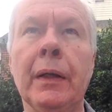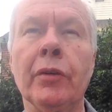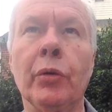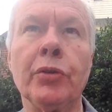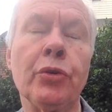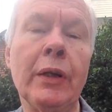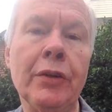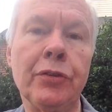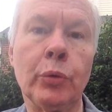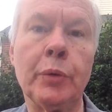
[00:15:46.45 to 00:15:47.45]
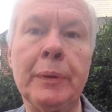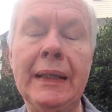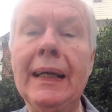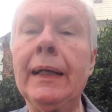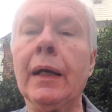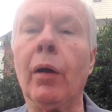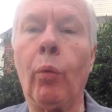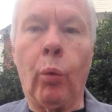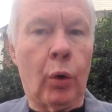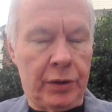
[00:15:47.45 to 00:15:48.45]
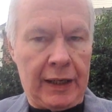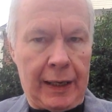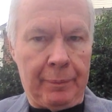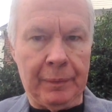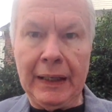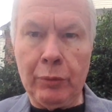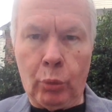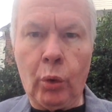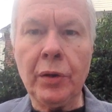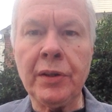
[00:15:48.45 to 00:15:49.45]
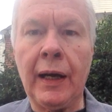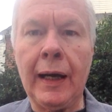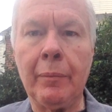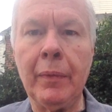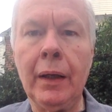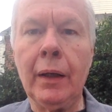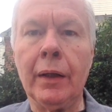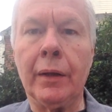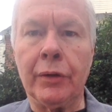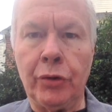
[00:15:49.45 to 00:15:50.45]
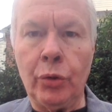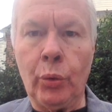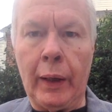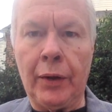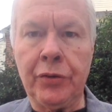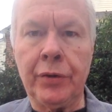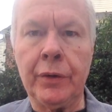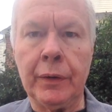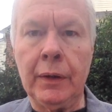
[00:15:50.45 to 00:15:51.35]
So a short answer would be wartime. In wartime, the U.S.